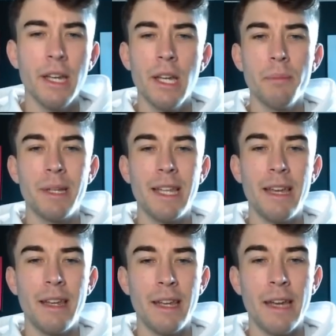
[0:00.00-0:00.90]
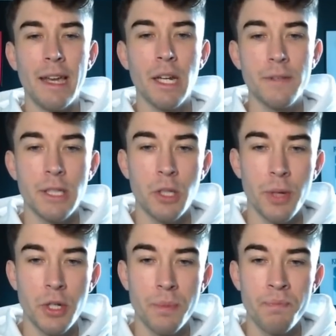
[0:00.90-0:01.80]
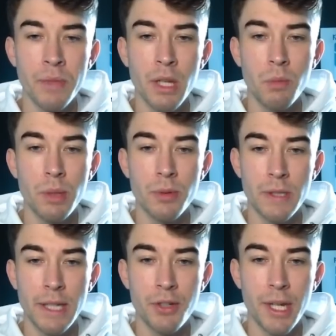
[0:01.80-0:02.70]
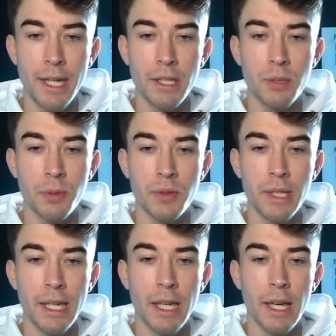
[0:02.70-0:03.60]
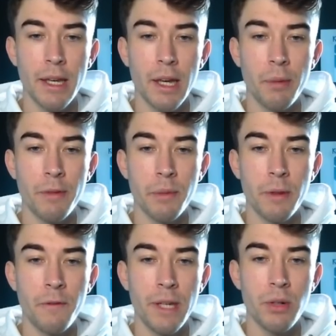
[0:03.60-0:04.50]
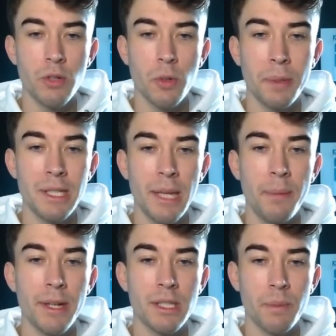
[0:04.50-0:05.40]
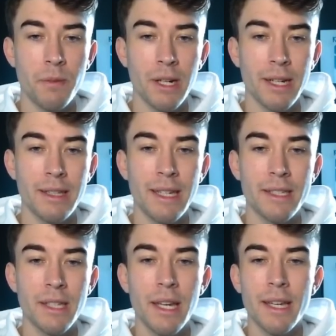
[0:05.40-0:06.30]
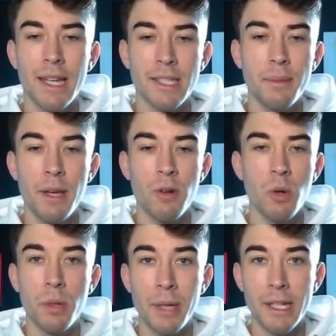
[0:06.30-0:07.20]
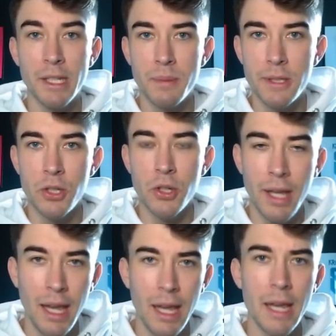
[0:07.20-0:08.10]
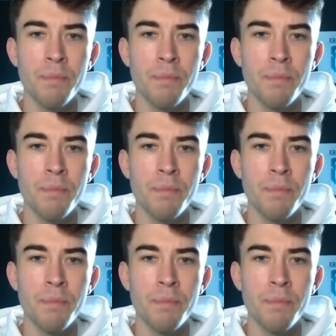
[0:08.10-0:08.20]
But then in another situation, we will see it change. We'll see it uh, with a midfielder dropping deeper, something like this. Casemiro will be in this position here.